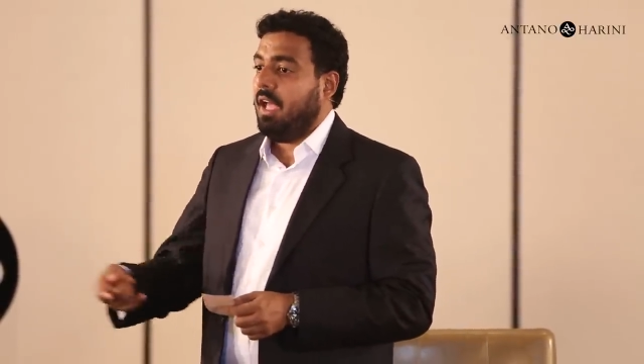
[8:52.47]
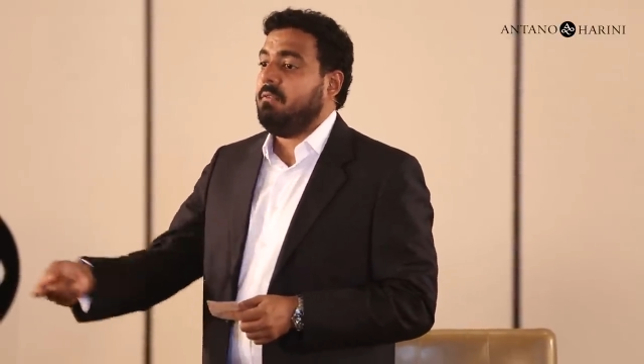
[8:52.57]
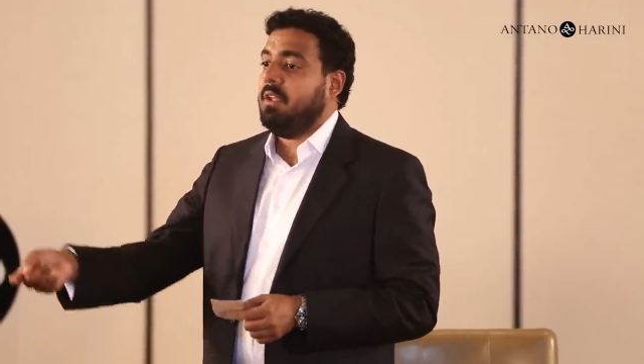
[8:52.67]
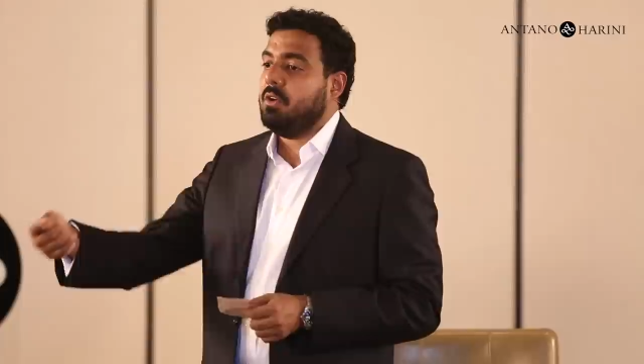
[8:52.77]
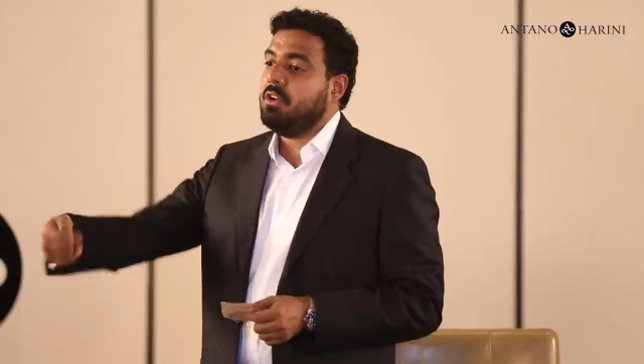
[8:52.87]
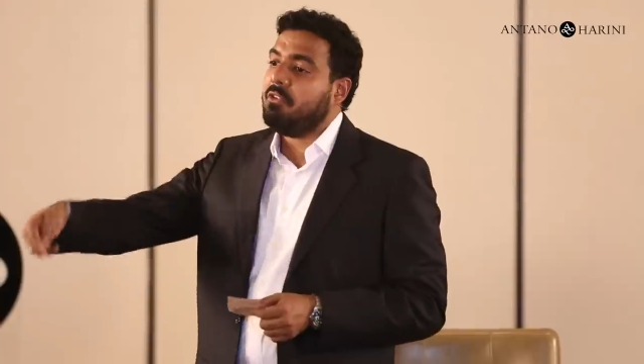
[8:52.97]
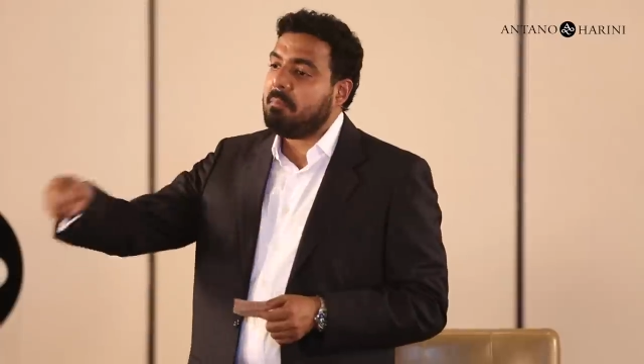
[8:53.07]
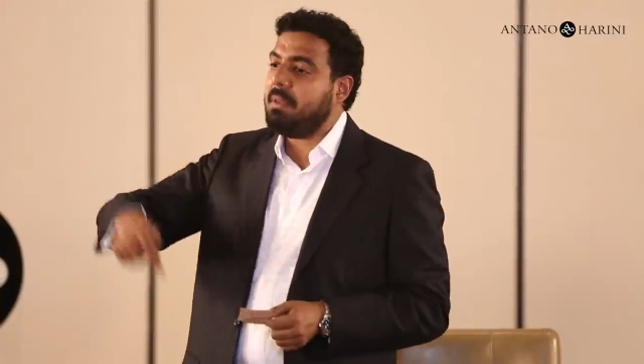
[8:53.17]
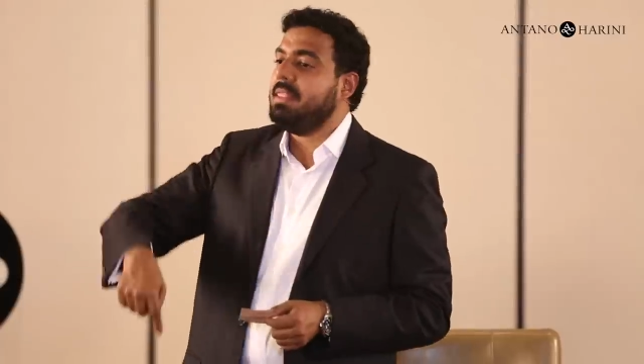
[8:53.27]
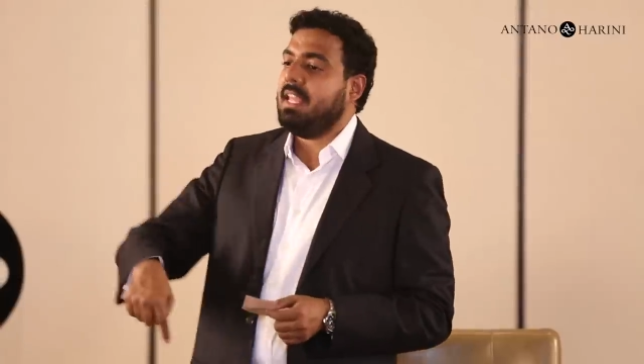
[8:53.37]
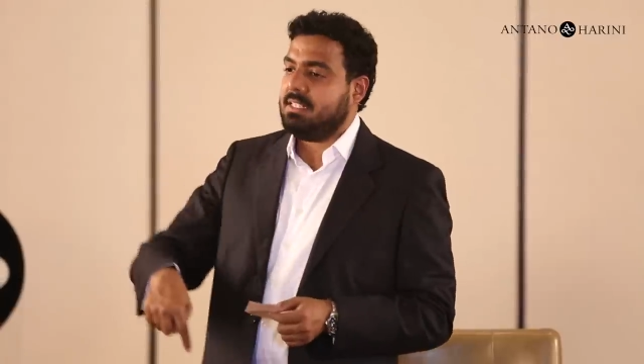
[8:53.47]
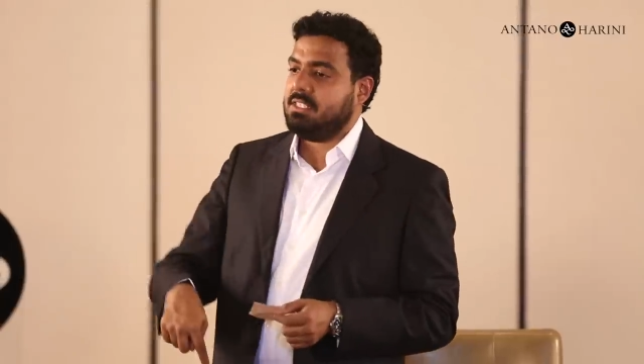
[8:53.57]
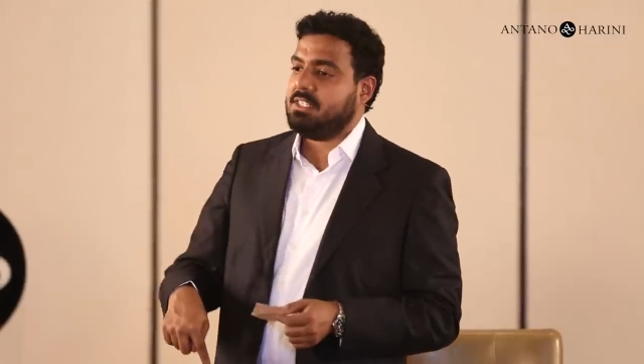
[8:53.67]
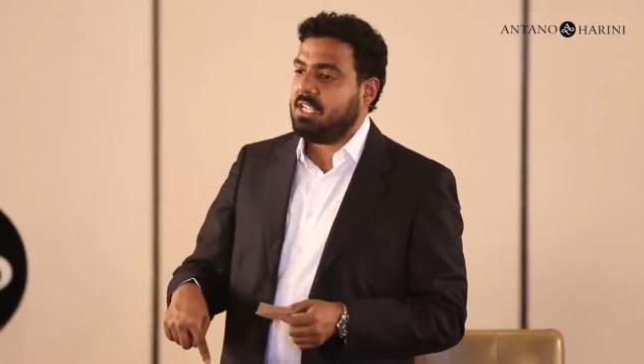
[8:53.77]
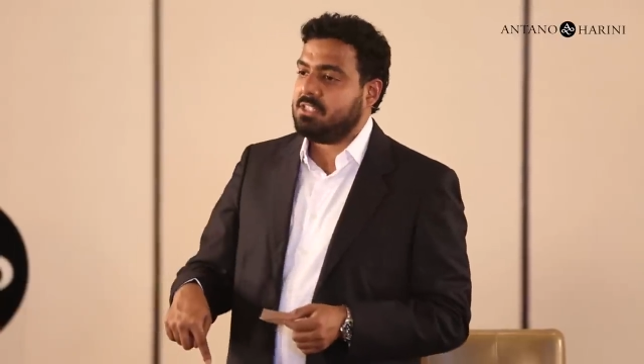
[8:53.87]
and we're going to repeat the
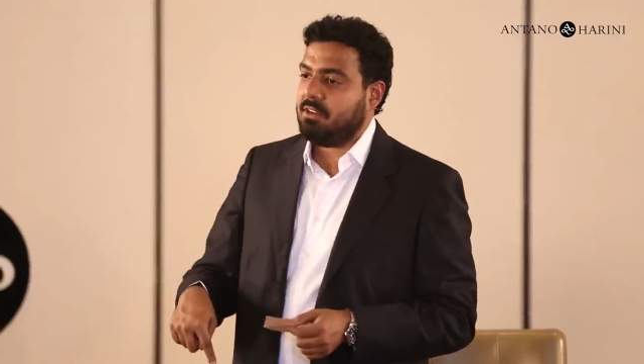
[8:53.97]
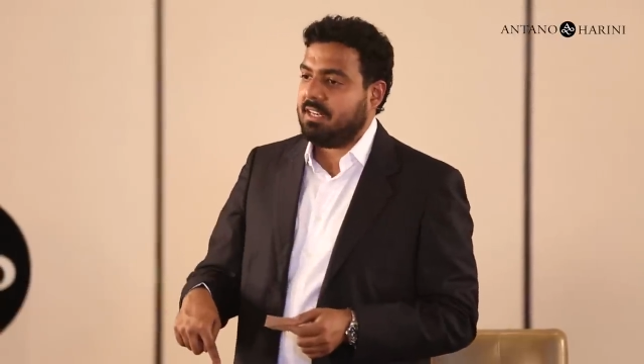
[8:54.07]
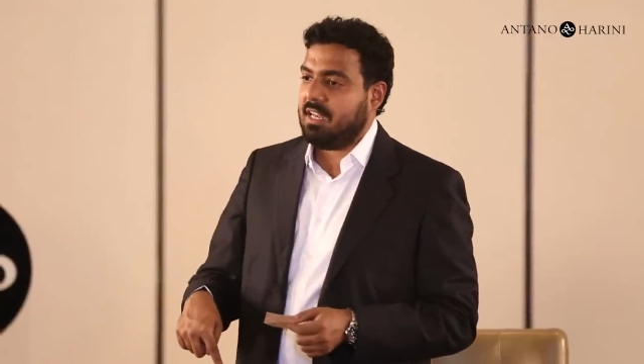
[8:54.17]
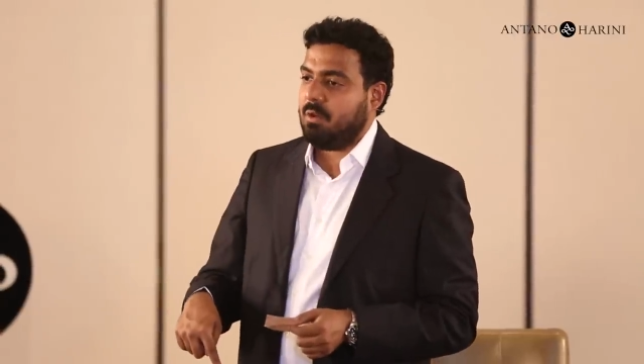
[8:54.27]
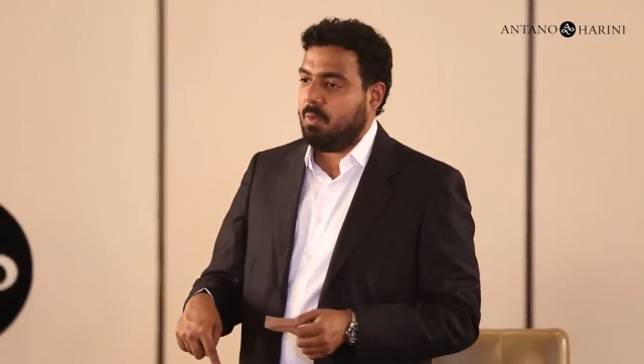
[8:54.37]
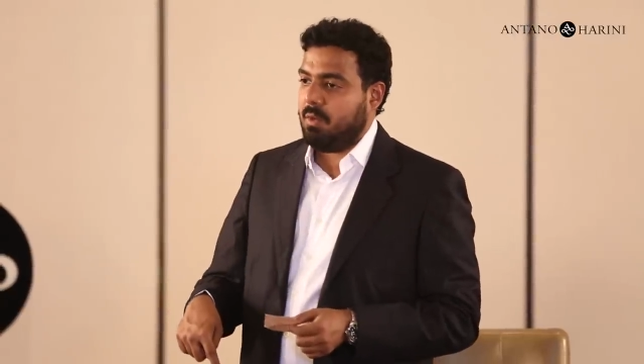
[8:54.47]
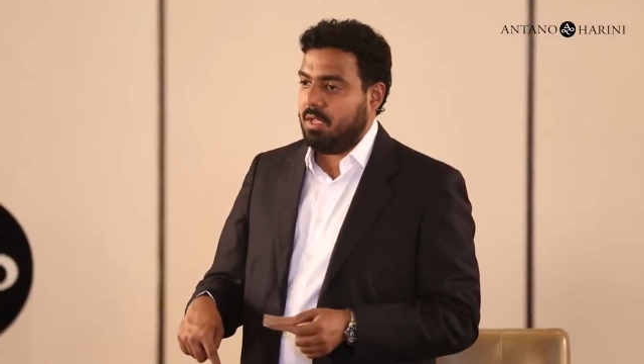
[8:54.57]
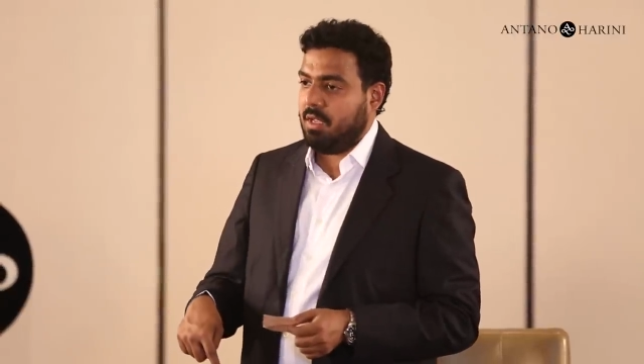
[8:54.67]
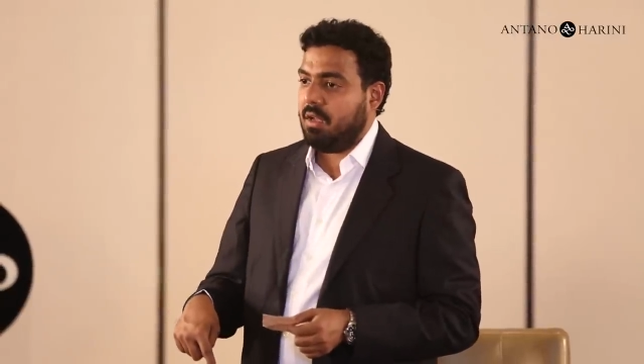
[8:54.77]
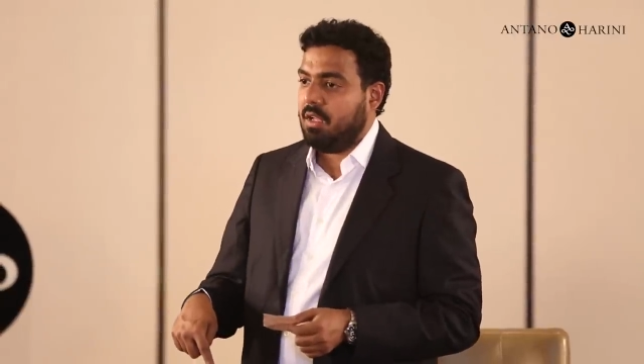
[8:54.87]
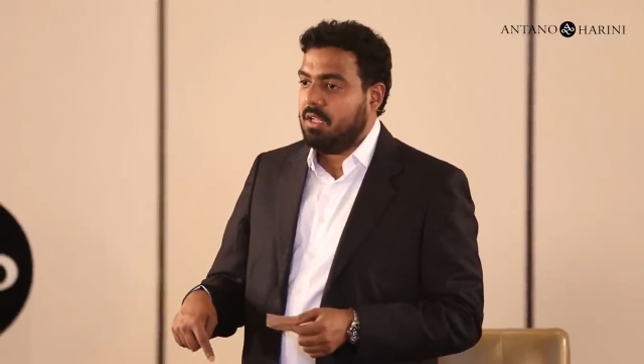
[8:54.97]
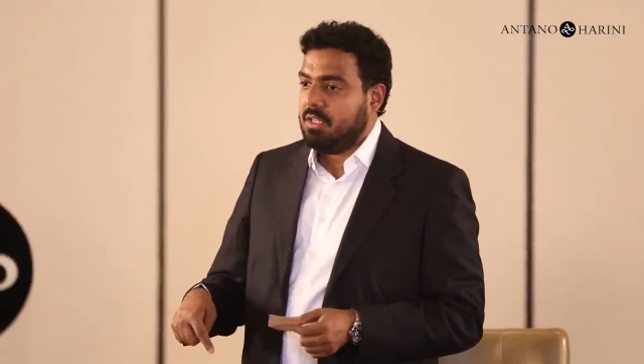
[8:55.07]
exercise right now over here